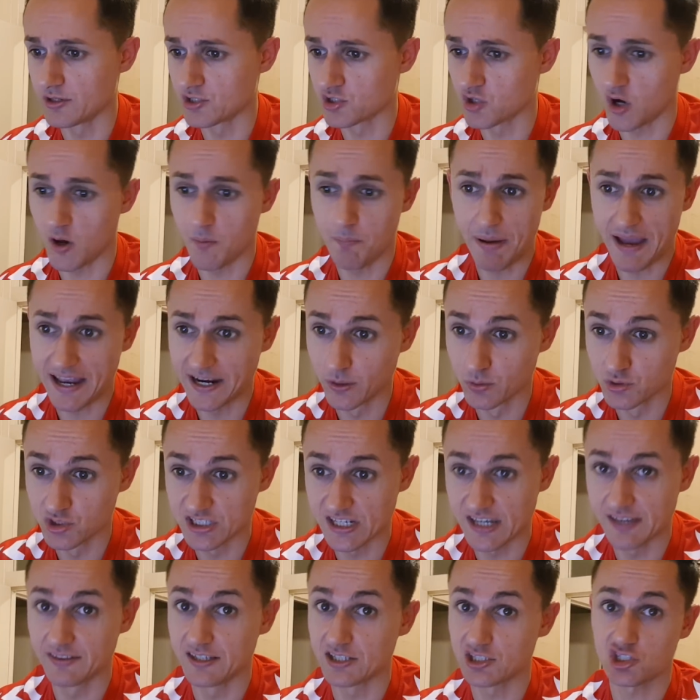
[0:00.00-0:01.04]
He's got a
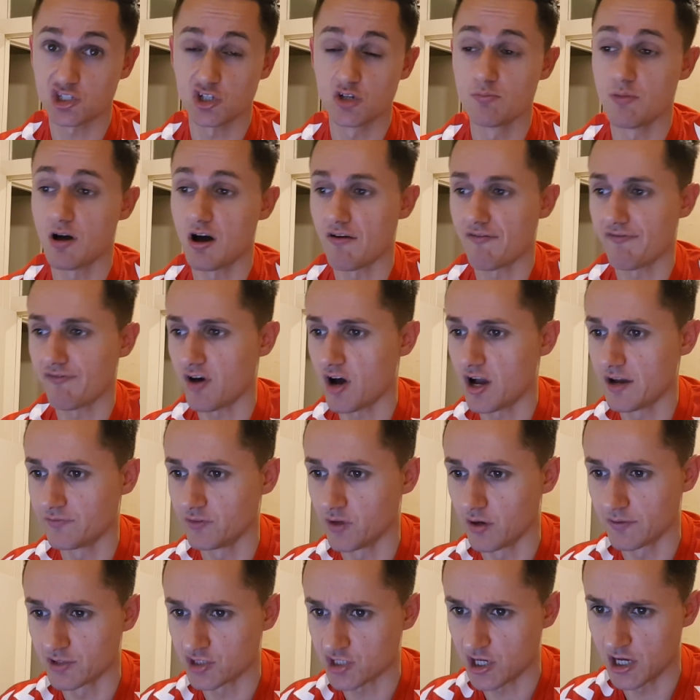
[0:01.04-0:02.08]
penalty in this 2-mile-5
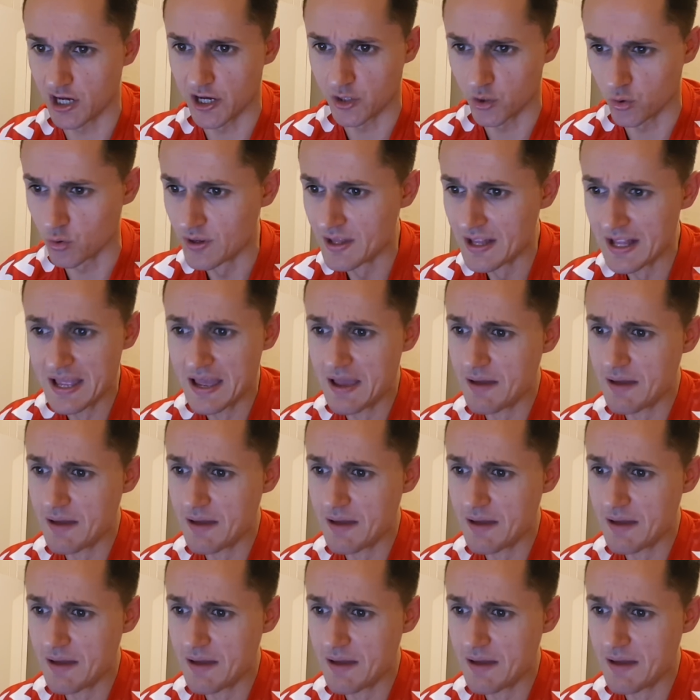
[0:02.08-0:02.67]
novice hurdle.